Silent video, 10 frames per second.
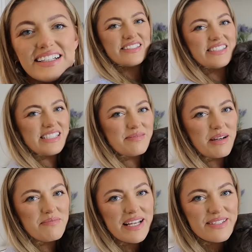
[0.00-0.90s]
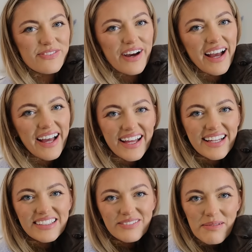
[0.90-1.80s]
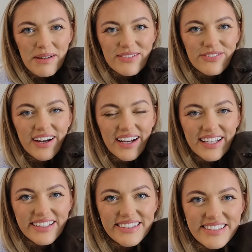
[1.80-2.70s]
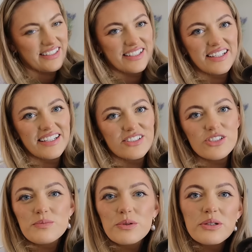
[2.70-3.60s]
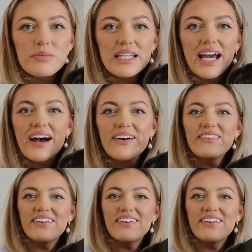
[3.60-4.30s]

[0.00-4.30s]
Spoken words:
She's my best friend. We're best friends. She's bored of me now.